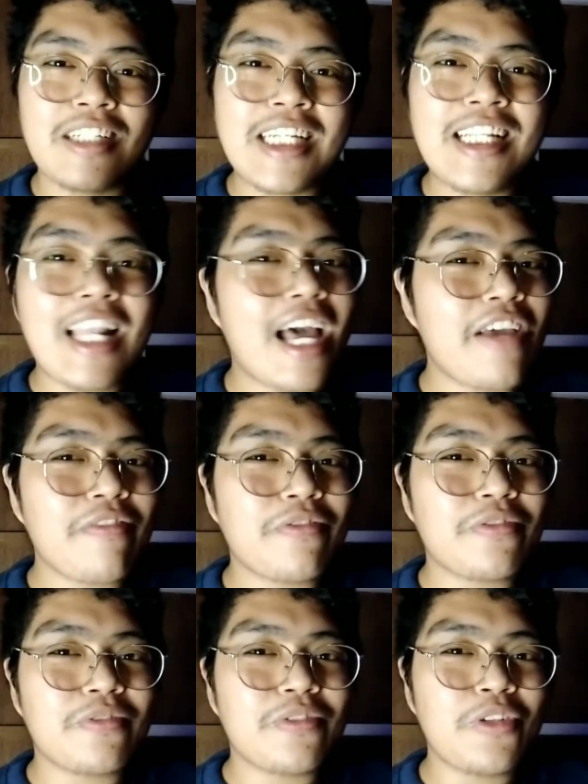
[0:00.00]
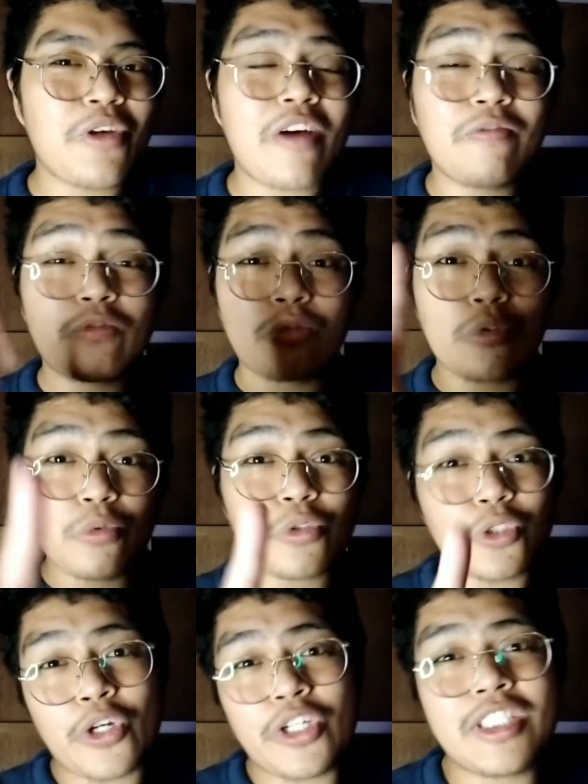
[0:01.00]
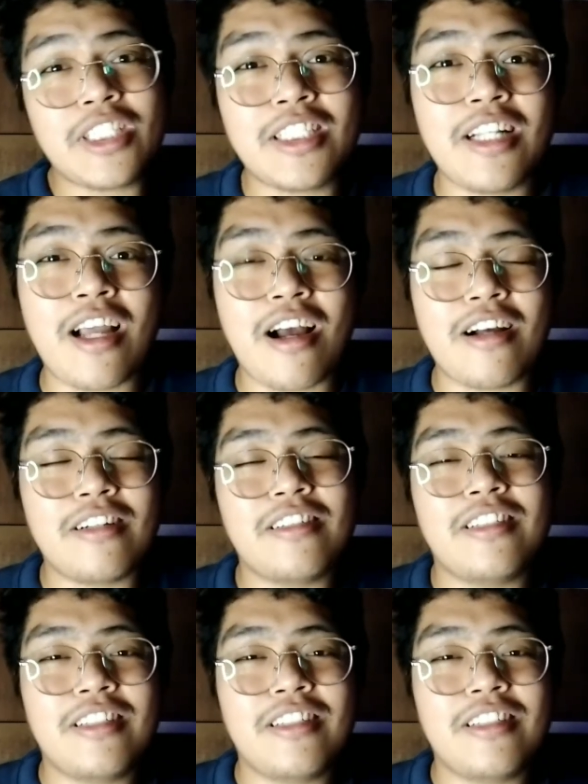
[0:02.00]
in life, you have two choices lang.